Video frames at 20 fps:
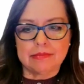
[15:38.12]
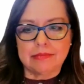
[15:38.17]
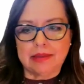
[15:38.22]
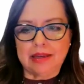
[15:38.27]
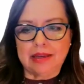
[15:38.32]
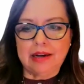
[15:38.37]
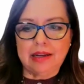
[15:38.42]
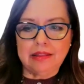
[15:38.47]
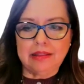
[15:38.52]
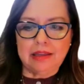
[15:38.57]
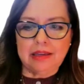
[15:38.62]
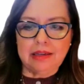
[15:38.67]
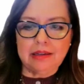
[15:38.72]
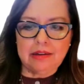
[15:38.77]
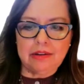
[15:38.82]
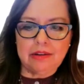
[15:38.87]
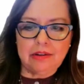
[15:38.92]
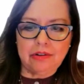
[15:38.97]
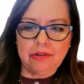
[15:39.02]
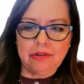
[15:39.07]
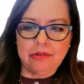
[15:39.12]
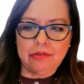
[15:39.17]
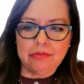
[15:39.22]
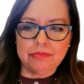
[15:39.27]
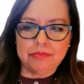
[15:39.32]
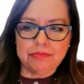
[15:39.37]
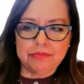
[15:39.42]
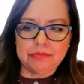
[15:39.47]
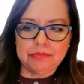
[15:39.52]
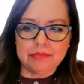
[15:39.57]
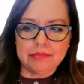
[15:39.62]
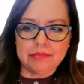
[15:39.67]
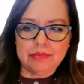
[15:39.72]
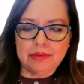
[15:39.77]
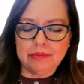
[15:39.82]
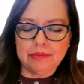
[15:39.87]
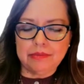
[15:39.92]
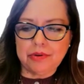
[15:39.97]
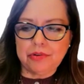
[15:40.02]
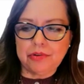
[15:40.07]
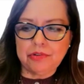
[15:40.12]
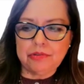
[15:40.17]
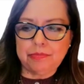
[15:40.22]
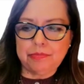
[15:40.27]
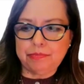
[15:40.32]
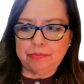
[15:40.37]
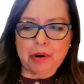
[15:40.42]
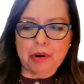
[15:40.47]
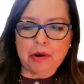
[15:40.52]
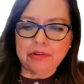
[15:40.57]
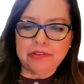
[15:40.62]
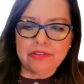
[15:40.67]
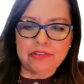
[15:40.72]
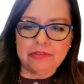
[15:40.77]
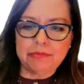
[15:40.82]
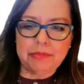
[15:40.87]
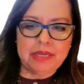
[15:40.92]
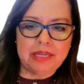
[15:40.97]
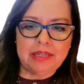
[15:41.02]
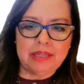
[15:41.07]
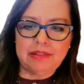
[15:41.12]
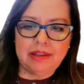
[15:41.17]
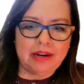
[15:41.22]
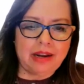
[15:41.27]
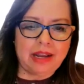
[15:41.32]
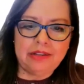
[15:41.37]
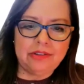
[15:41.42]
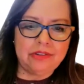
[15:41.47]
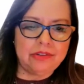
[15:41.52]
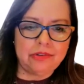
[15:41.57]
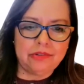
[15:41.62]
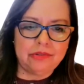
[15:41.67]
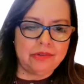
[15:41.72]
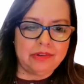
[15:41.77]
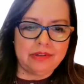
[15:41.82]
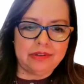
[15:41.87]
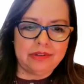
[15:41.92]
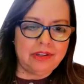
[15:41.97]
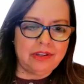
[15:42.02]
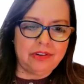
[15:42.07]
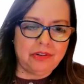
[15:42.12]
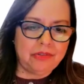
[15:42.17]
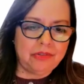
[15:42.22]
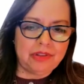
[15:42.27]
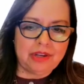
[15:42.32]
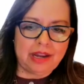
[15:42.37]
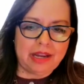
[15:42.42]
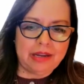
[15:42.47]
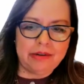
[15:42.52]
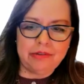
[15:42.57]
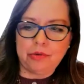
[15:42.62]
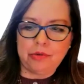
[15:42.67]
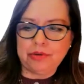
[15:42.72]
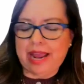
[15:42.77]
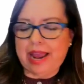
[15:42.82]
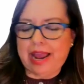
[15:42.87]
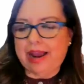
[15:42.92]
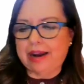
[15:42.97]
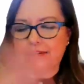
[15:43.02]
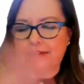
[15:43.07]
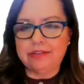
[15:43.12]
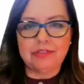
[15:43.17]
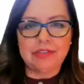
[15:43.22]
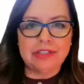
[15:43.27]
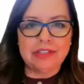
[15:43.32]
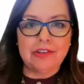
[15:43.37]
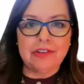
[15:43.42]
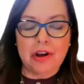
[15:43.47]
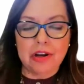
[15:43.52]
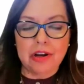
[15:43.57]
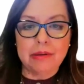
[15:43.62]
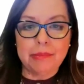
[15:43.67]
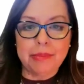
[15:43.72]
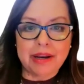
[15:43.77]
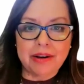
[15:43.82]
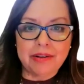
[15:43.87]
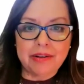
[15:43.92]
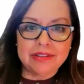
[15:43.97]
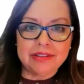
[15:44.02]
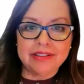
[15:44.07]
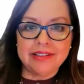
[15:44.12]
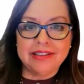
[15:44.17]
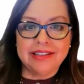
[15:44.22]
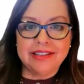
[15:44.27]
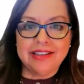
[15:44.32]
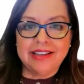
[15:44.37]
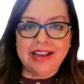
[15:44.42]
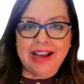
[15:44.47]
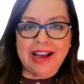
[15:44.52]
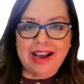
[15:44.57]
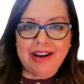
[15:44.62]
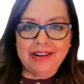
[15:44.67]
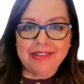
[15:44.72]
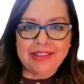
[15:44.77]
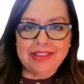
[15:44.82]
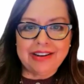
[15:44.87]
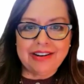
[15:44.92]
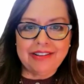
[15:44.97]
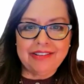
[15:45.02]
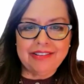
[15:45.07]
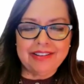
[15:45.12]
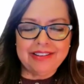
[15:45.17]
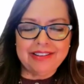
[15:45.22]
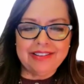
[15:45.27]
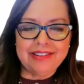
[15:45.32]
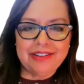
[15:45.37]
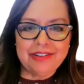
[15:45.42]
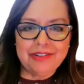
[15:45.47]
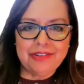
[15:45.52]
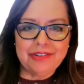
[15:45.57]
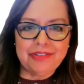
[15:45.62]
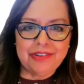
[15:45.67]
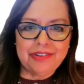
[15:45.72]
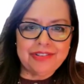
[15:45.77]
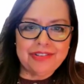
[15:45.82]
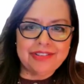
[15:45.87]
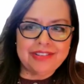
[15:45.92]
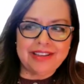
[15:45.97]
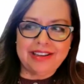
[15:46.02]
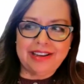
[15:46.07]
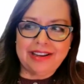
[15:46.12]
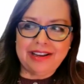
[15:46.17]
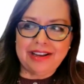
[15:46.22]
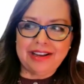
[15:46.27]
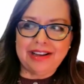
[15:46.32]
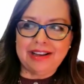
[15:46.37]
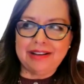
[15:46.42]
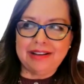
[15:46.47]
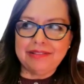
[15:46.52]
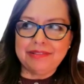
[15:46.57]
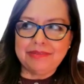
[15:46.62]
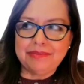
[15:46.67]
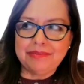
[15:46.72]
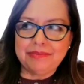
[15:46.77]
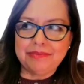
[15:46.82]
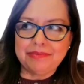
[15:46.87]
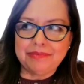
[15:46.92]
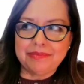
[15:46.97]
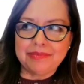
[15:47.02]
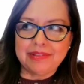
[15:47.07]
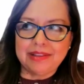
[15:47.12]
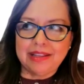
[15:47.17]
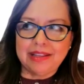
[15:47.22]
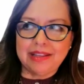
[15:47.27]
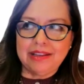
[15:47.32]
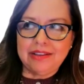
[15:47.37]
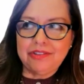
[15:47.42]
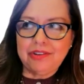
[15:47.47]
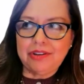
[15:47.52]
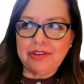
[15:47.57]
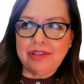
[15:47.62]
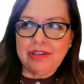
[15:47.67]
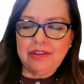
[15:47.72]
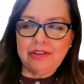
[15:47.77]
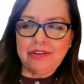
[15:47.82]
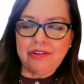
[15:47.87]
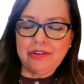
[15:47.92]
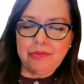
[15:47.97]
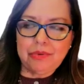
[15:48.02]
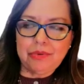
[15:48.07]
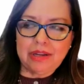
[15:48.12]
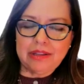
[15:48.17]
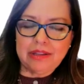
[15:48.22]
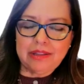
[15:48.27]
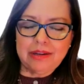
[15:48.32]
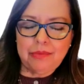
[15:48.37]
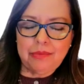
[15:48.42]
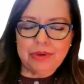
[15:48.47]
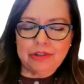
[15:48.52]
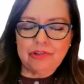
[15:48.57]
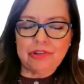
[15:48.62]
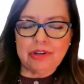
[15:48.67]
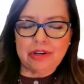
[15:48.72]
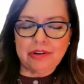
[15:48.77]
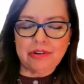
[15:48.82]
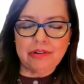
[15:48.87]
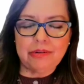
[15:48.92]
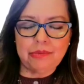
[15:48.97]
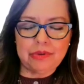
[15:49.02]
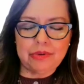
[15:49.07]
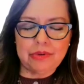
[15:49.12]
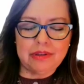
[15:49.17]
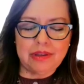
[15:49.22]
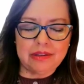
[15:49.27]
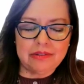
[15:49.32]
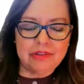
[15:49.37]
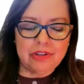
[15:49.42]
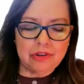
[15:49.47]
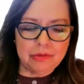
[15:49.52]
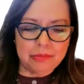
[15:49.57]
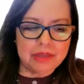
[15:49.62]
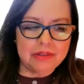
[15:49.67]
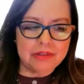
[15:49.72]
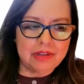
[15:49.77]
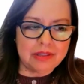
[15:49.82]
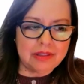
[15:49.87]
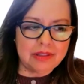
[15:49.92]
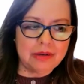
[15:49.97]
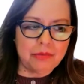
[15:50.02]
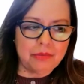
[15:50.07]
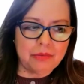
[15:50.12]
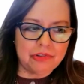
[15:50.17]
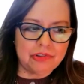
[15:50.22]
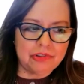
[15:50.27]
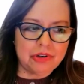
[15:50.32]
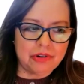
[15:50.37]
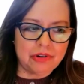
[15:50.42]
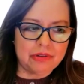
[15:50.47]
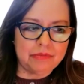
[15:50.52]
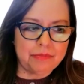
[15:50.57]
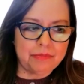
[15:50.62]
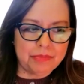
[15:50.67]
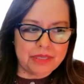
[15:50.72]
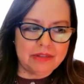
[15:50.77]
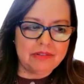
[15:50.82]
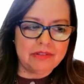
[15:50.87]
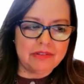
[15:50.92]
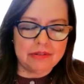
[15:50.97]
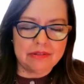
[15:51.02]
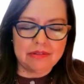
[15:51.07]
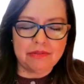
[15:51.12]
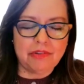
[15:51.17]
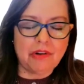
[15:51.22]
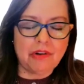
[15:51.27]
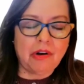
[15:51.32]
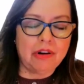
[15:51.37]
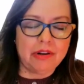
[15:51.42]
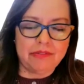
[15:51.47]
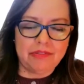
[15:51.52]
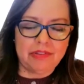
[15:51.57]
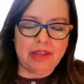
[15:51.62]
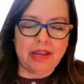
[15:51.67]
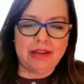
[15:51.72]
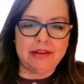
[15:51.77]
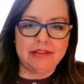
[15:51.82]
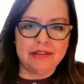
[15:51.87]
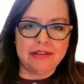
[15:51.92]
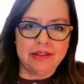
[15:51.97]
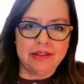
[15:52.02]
I think, there's parts of me that that I don't actively talk about out there in the universe. So I think, I think we as humans, I think we share pieces of all of that.